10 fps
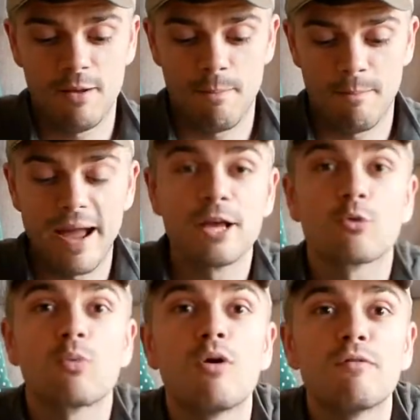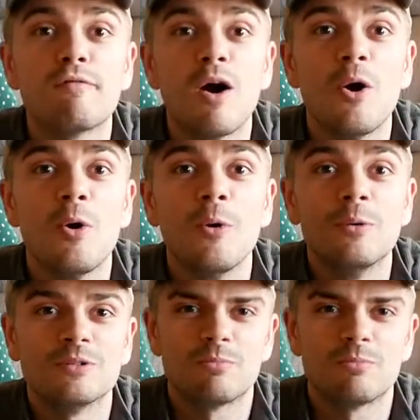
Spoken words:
microphones.